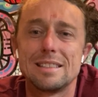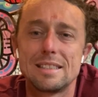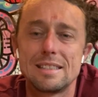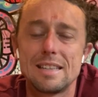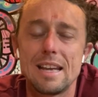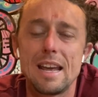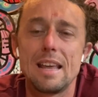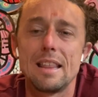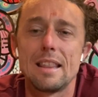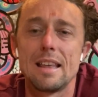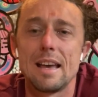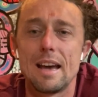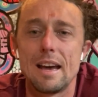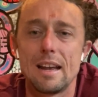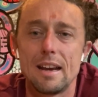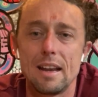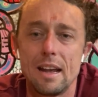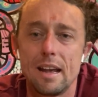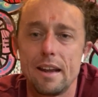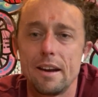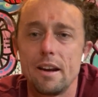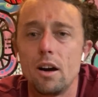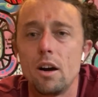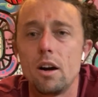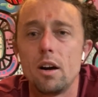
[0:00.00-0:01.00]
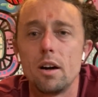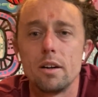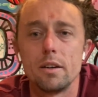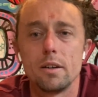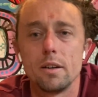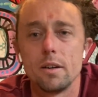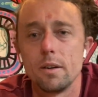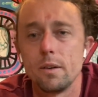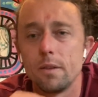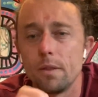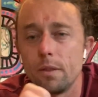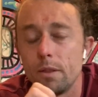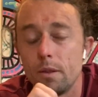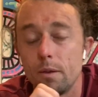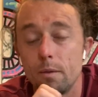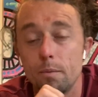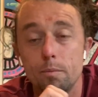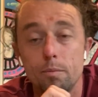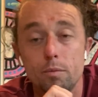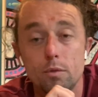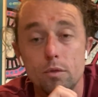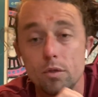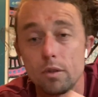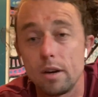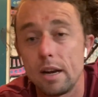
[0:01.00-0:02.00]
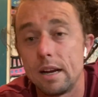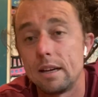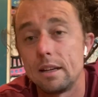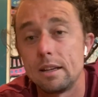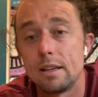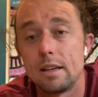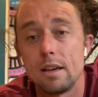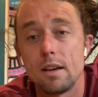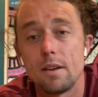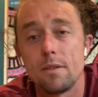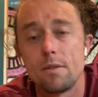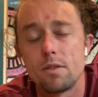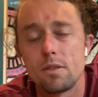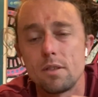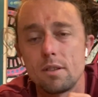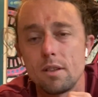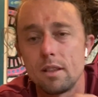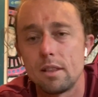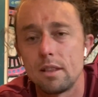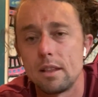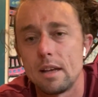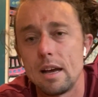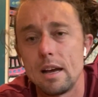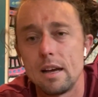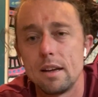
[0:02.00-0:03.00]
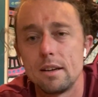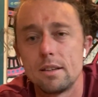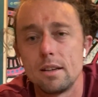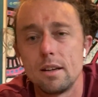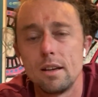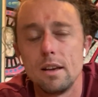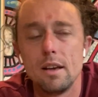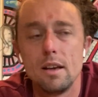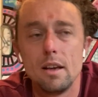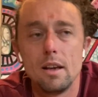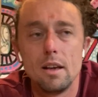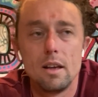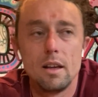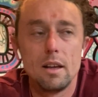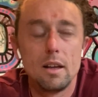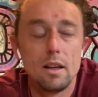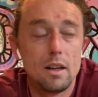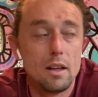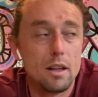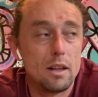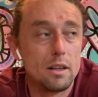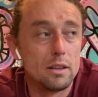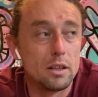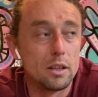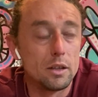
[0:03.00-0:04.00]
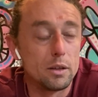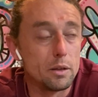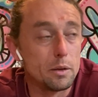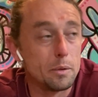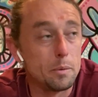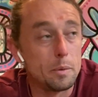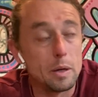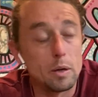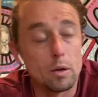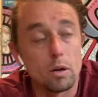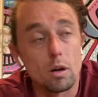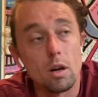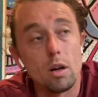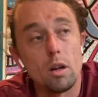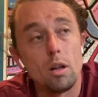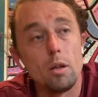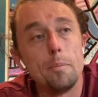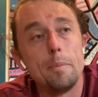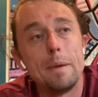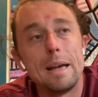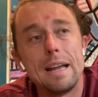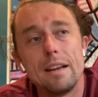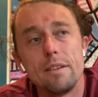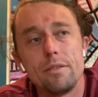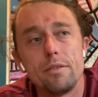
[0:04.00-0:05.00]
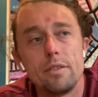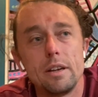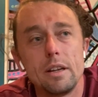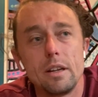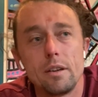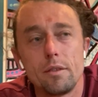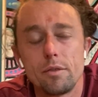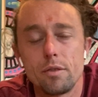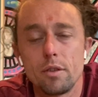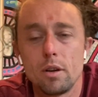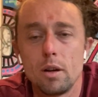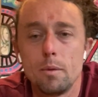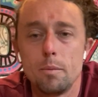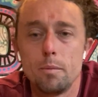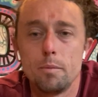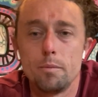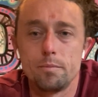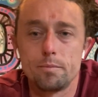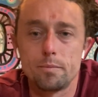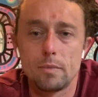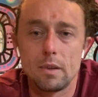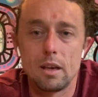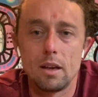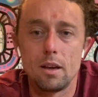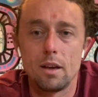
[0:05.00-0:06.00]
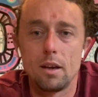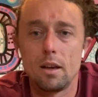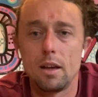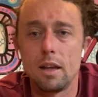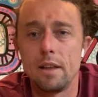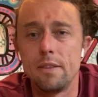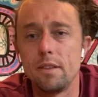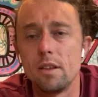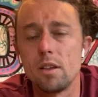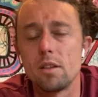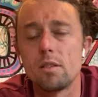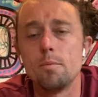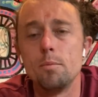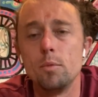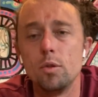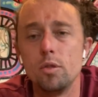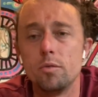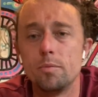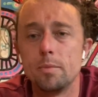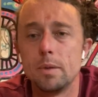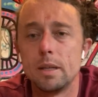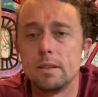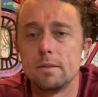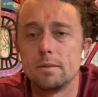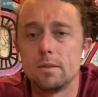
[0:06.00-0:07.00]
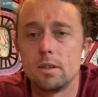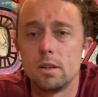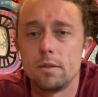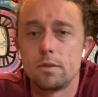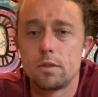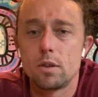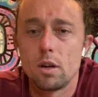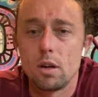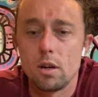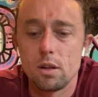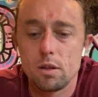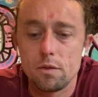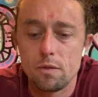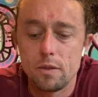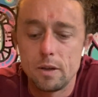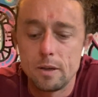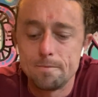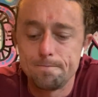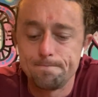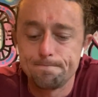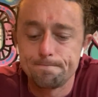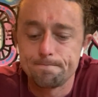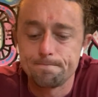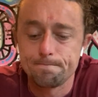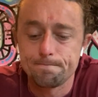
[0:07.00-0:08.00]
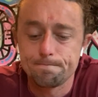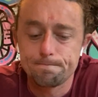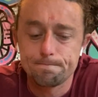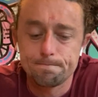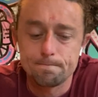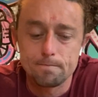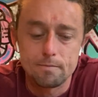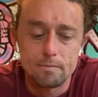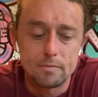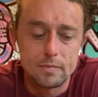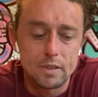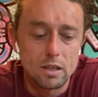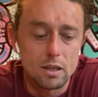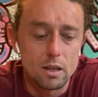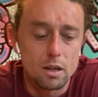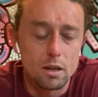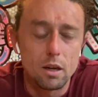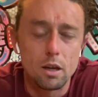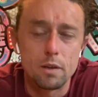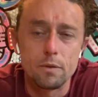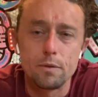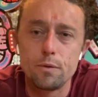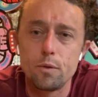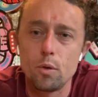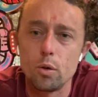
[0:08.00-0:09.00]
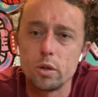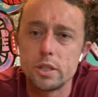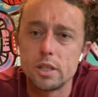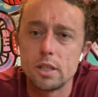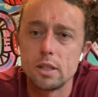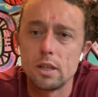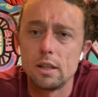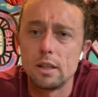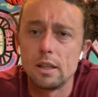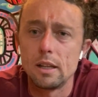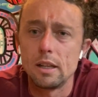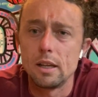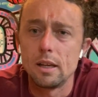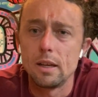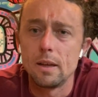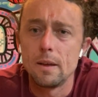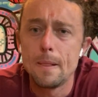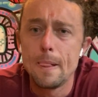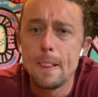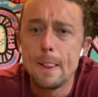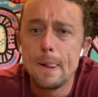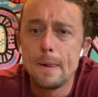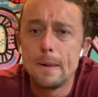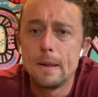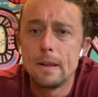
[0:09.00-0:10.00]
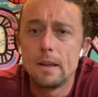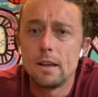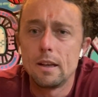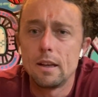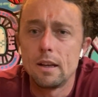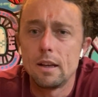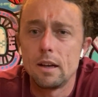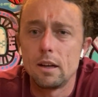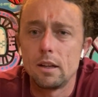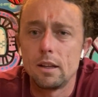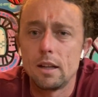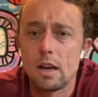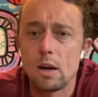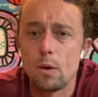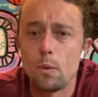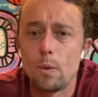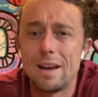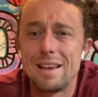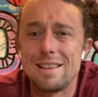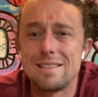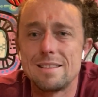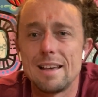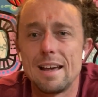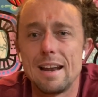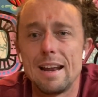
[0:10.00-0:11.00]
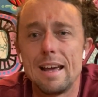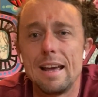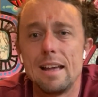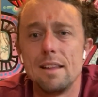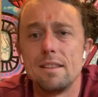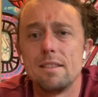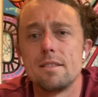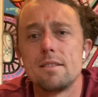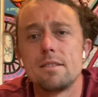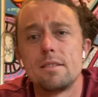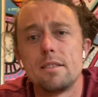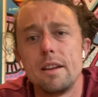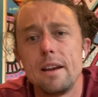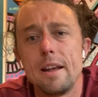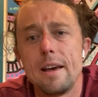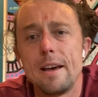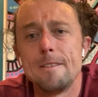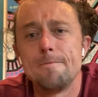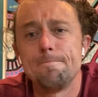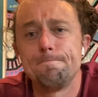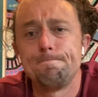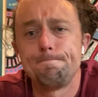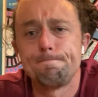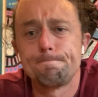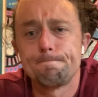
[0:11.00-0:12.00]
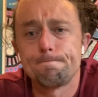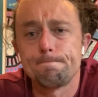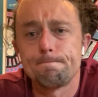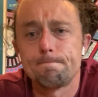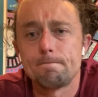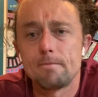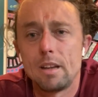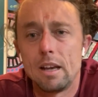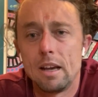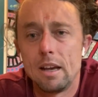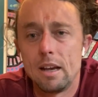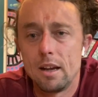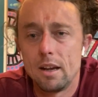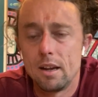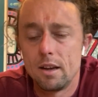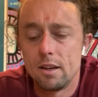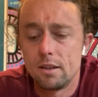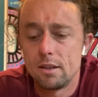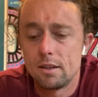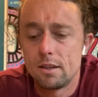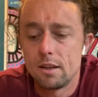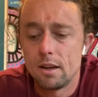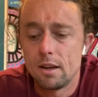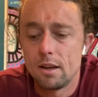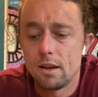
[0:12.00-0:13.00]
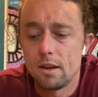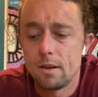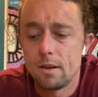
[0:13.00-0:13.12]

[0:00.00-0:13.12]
say that and honor the great gifts that literally we are all benefiting from in this movement of CrossFit. Unfortunately, in a lot of ways, that ends today. And